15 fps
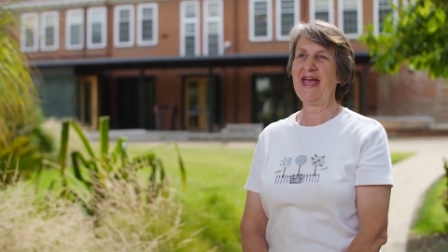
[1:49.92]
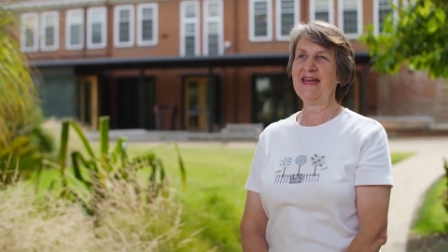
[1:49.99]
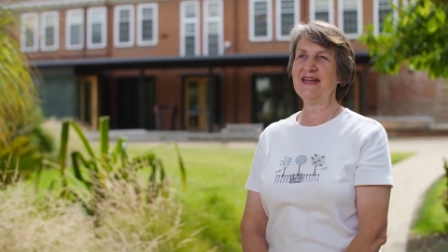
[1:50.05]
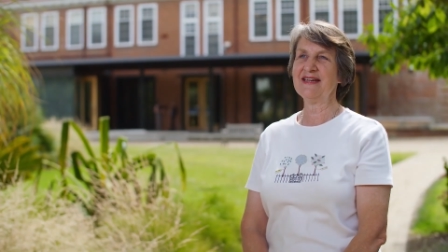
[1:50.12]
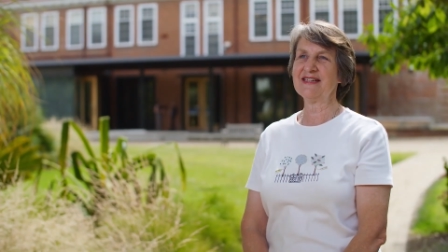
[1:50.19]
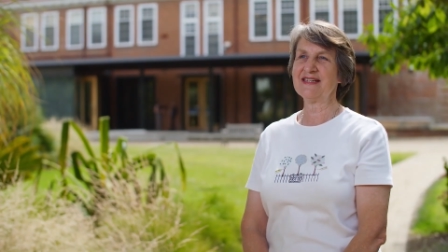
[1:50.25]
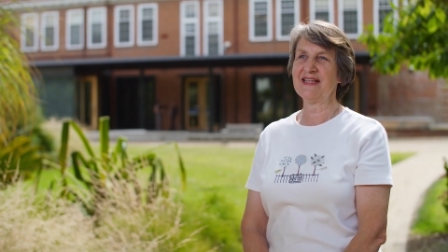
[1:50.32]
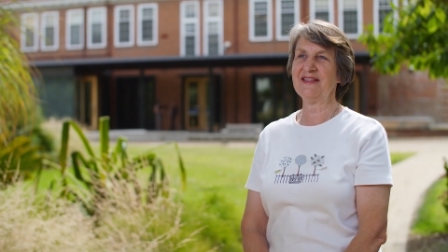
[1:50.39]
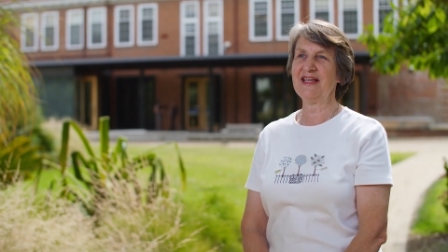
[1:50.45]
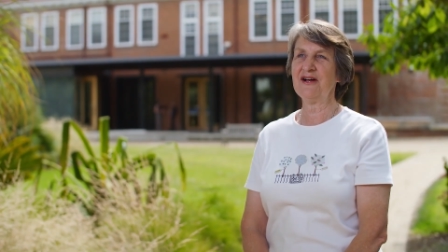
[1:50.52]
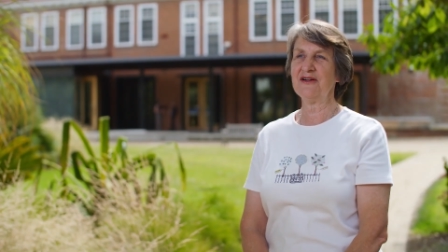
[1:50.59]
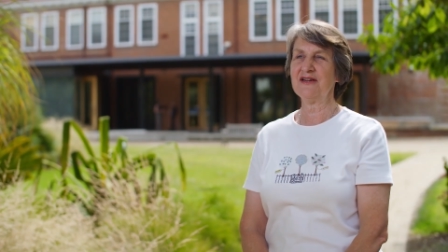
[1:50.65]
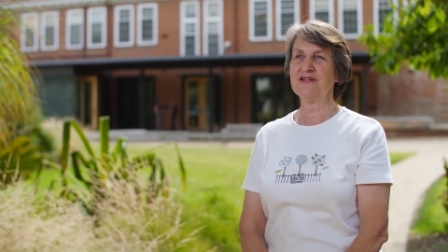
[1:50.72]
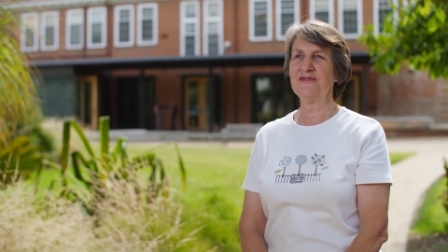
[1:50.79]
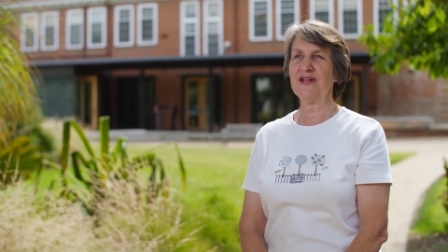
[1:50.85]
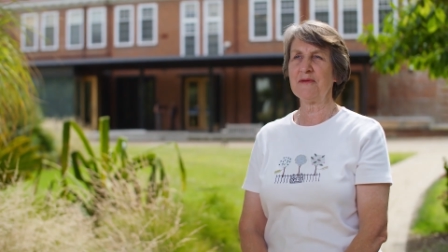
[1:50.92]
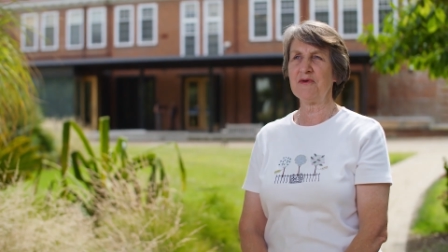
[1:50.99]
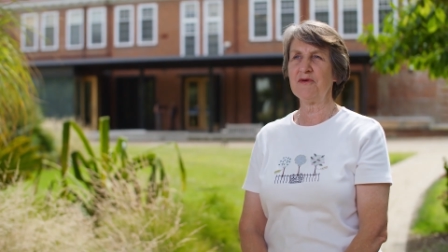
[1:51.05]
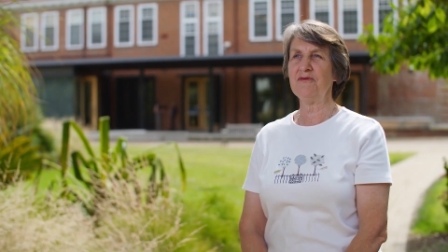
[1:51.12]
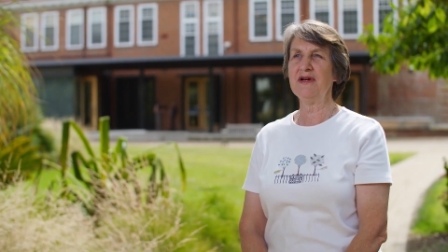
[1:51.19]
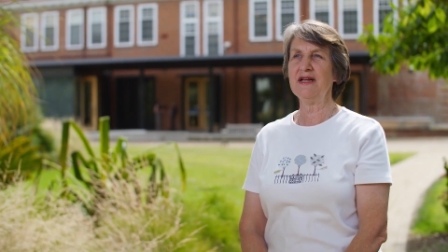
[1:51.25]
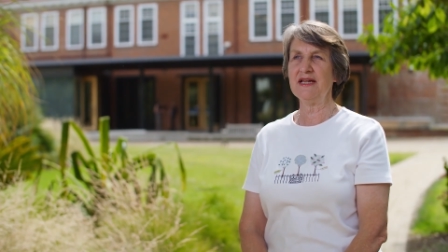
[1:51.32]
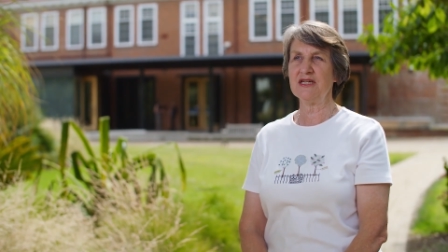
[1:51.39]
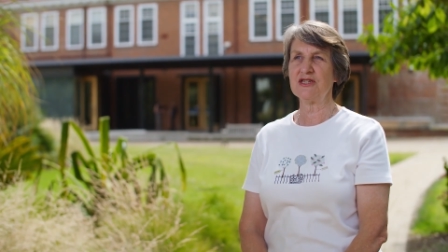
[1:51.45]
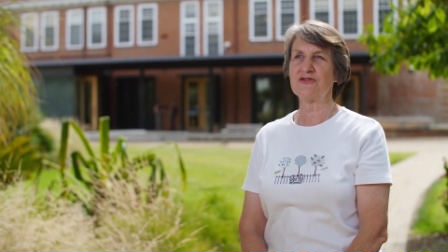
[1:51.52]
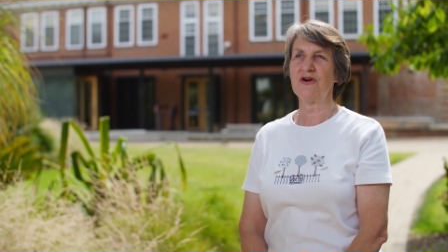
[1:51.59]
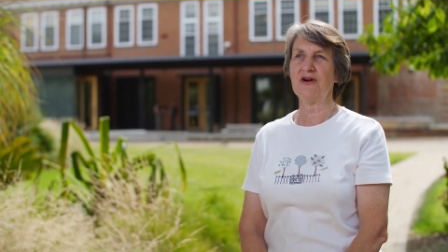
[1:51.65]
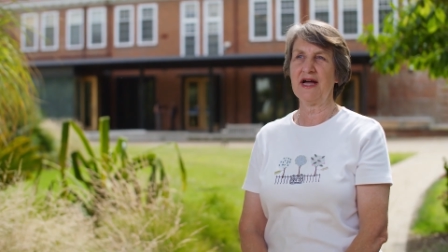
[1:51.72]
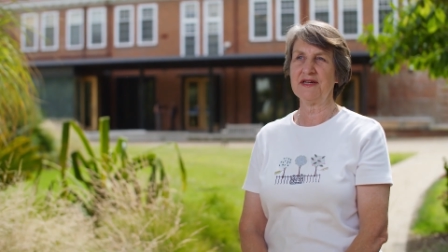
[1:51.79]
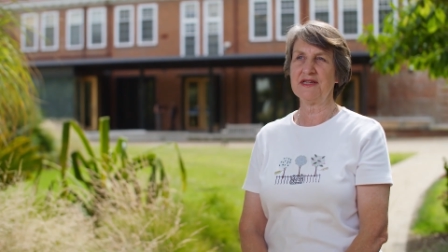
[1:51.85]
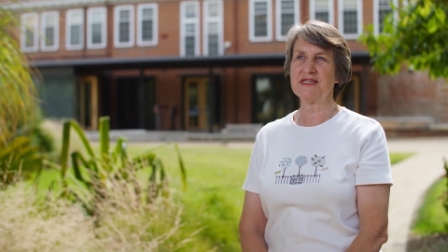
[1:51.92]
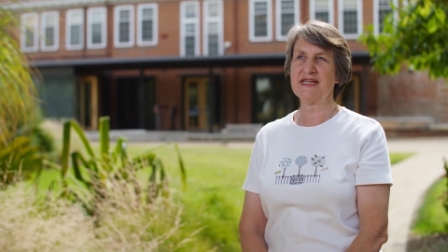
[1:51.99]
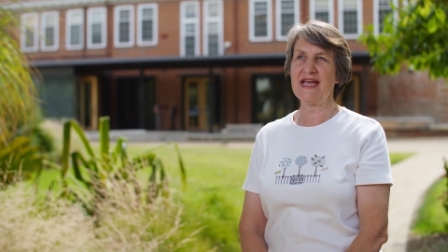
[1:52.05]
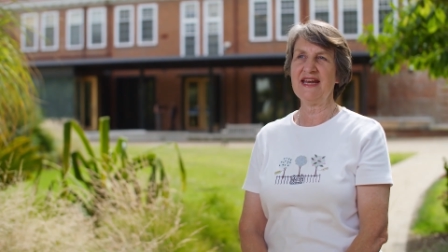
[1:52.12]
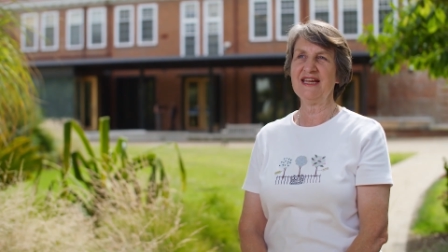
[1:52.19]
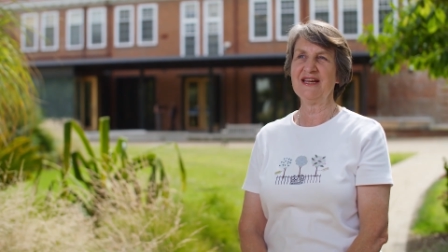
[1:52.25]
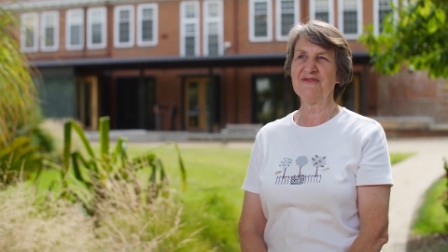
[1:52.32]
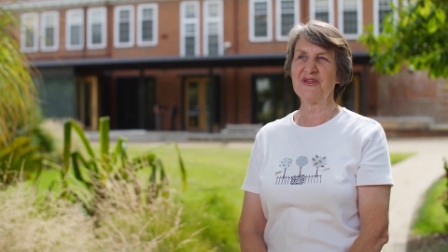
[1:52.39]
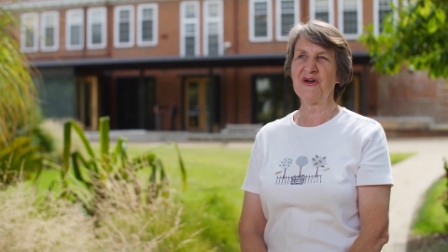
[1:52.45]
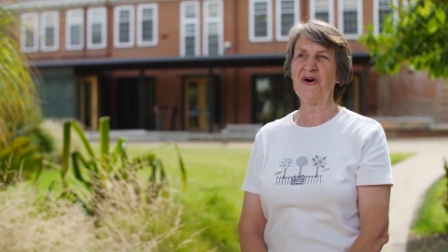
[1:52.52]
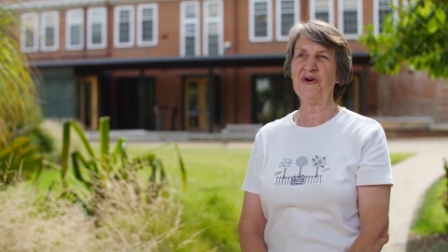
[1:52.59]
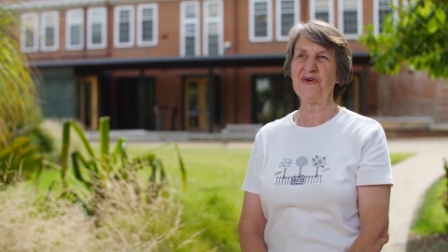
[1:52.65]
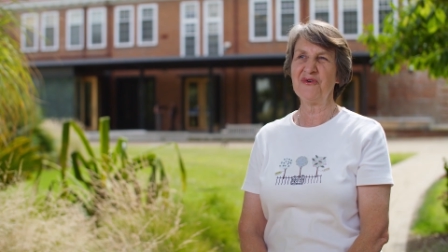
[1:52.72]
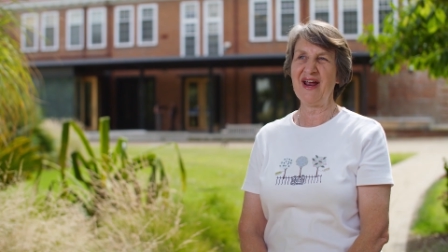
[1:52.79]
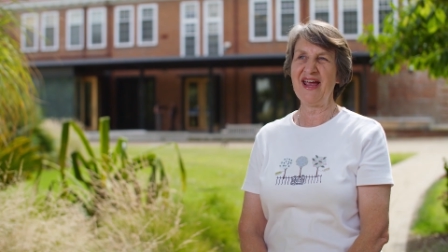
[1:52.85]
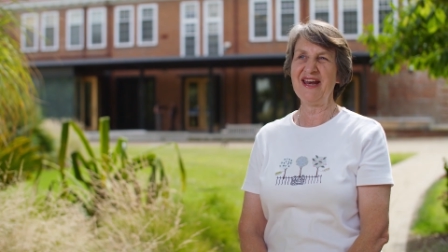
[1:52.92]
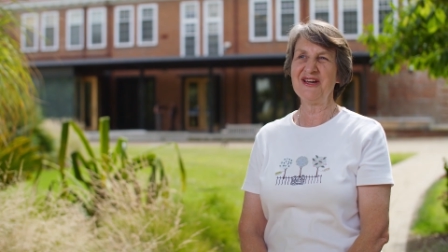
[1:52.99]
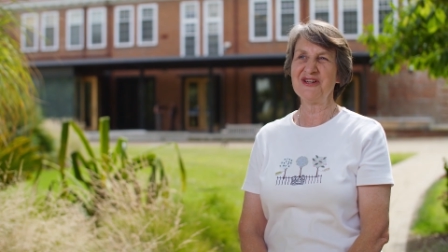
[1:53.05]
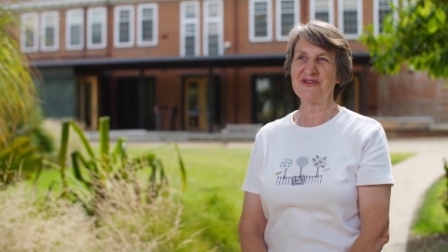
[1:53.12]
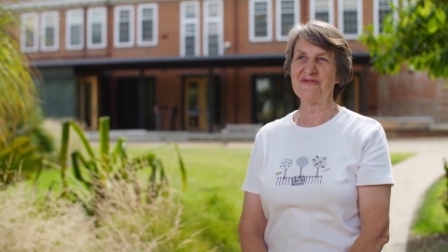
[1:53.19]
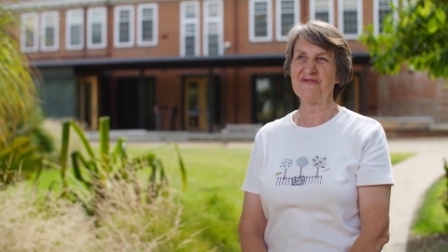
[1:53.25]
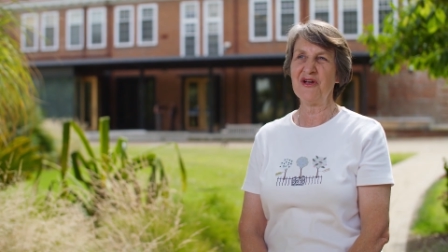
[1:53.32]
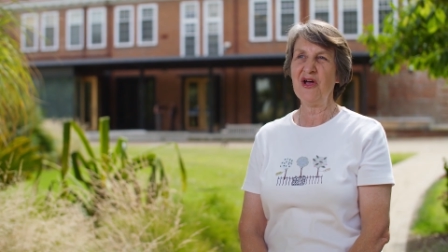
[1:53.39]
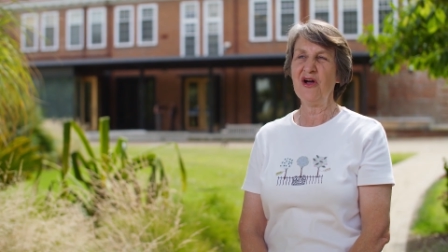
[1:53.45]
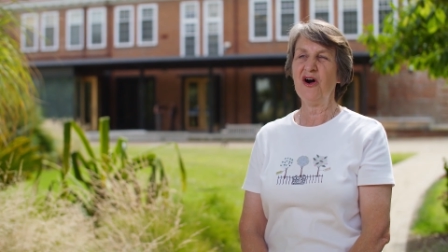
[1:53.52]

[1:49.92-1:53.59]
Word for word: And they'll develop a really strong understanding of the whole range of